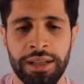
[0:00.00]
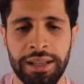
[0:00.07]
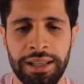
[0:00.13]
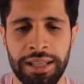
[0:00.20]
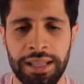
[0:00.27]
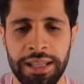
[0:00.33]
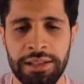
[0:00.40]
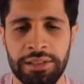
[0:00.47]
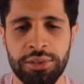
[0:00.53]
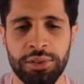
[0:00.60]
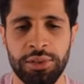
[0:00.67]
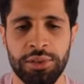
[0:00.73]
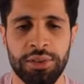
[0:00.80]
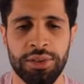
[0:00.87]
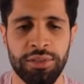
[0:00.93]
king
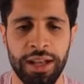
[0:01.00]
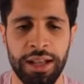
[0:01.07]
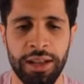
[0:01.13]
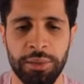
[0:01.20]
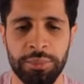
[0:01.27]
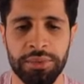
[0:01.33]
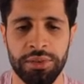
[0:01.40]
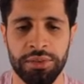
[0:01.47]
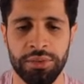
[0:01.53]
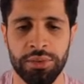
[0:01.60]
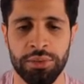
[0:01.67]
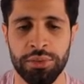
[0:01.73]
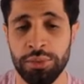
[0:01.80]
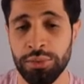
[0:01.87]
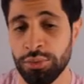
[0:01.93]
to develop,
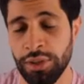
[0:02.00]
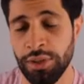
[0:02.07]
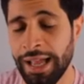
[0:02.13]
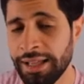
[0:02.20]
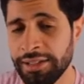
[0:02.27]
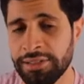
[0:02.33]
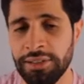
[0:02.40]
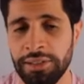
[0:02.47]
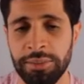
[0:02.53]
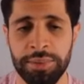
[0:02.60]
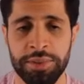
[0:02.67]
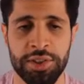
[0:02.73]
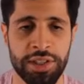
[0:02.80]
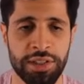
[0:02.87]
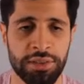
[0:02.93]
to castle in
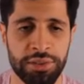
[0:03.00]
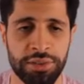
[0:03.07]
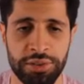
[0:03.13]
particular.